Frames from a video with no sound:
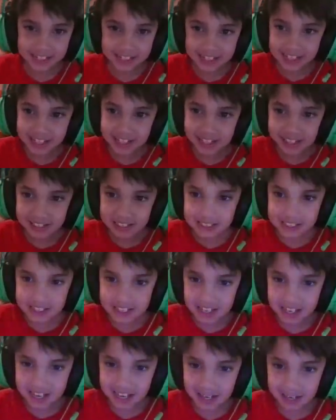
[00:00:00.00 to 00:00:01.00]
Say um,
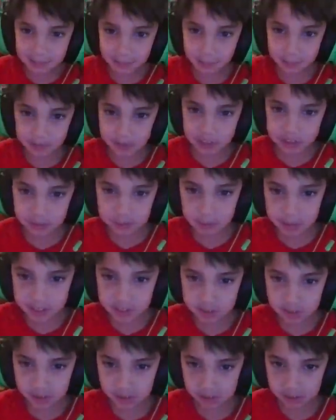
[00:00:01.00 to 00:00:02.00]
what? Um, which is
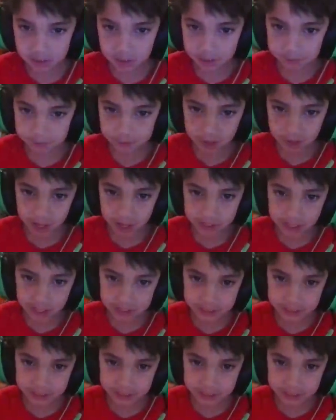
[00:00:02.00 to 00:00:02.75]
basically like flying,